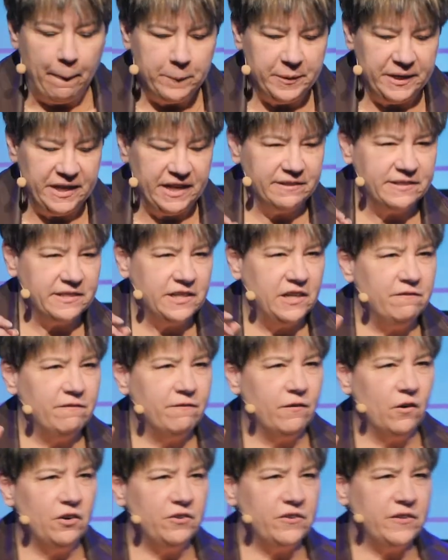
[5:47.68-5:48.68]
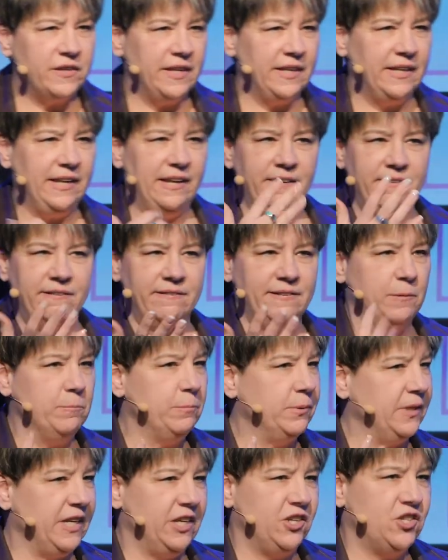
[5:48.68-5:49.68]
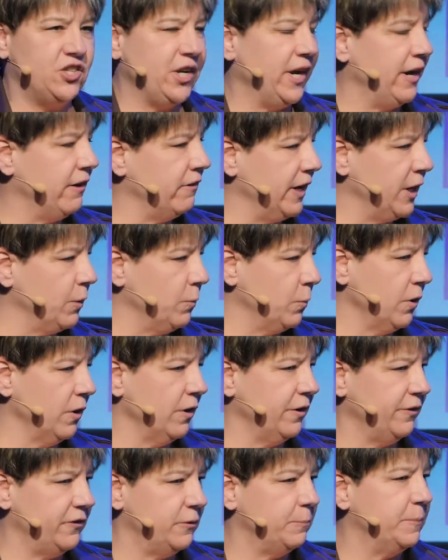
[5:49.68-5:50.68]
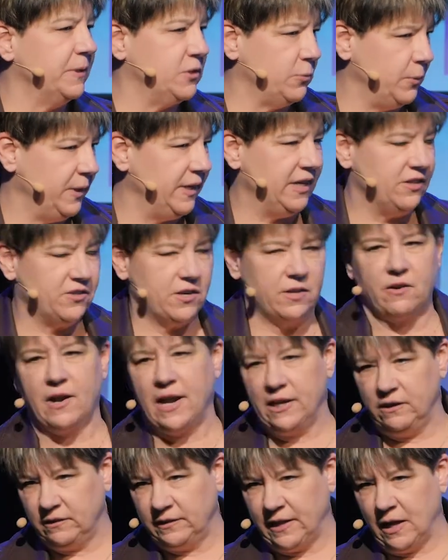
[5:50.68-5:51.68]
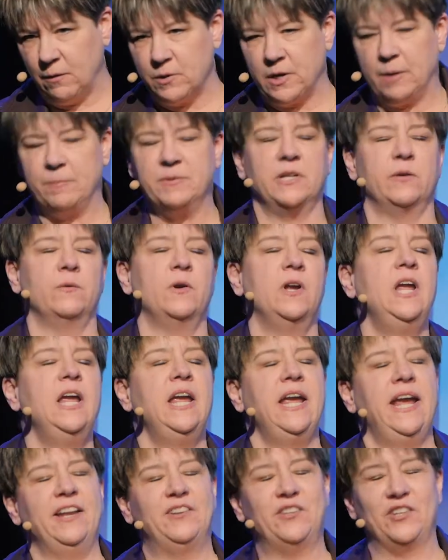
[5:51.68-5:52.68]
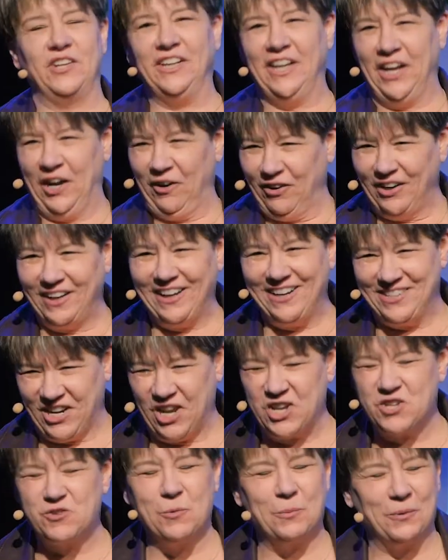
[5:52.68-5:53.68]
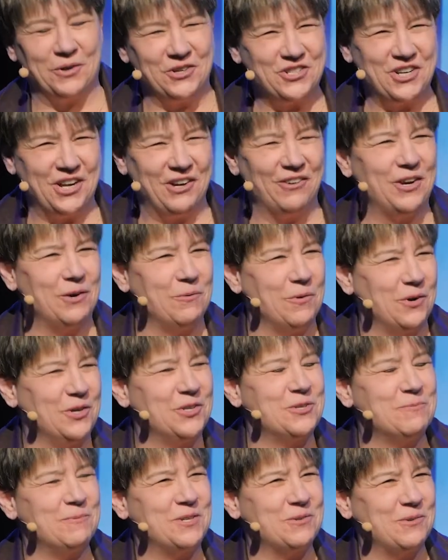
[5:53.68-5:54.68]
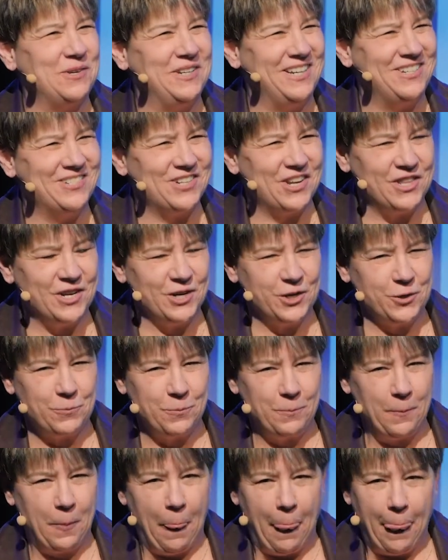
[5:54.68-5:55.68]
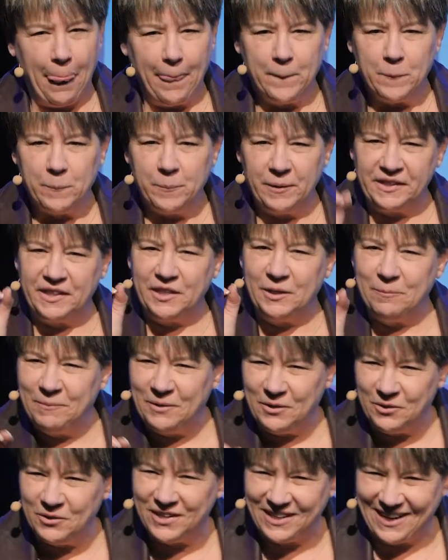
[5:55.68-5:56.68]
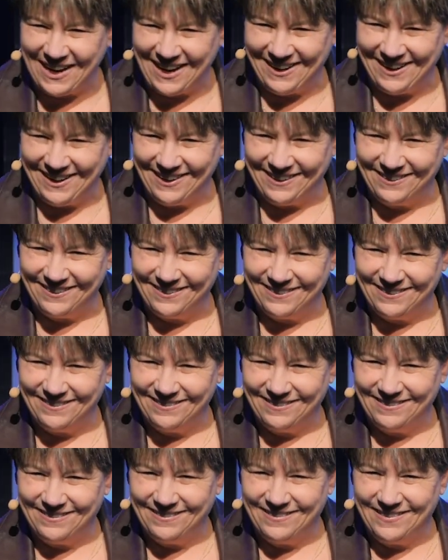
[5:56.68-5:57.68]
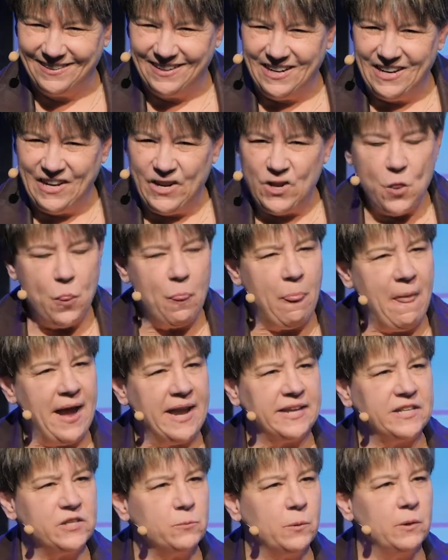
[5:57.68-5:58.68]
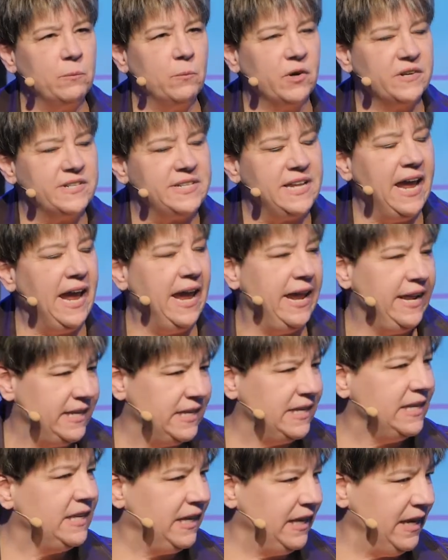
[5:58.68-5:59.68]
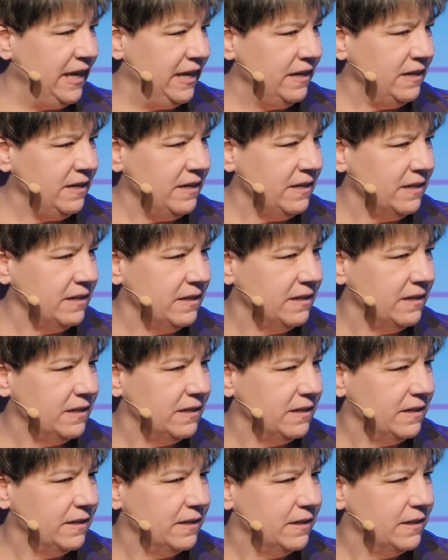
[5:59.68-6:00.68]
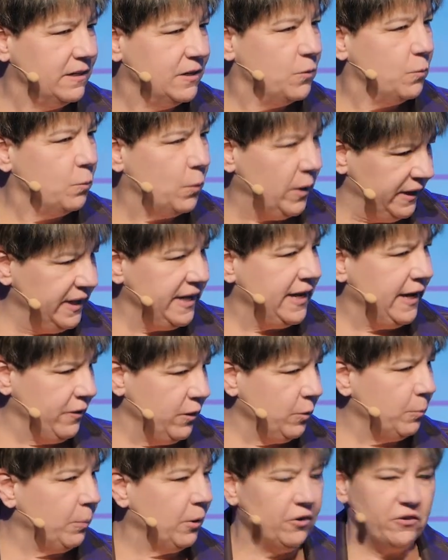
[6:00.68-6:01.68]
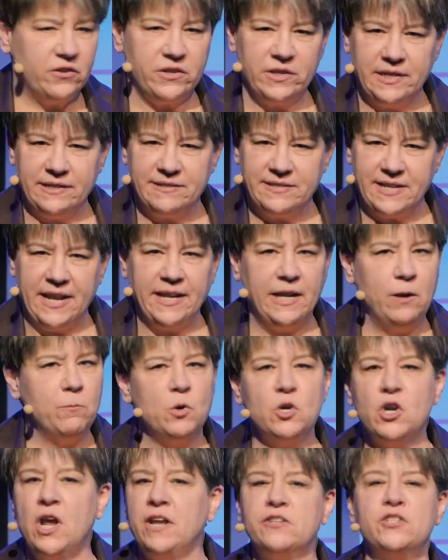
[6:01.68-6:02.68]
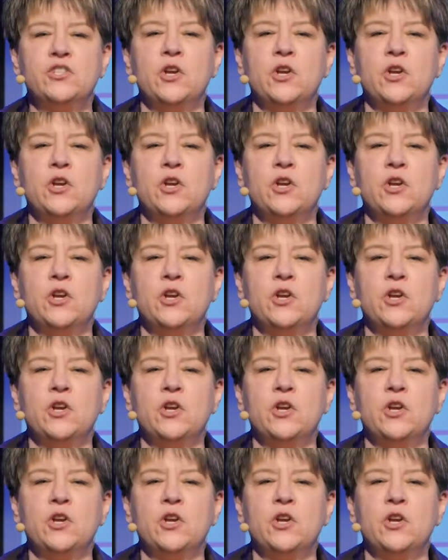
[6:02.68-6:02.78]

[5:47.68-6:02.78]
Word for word: Because conversing is simply sharing words between each other. I looked that one up too. It's literally just when we're sharing words between each other. But communicating, that's when we're taking in what the other person is saying. And we're not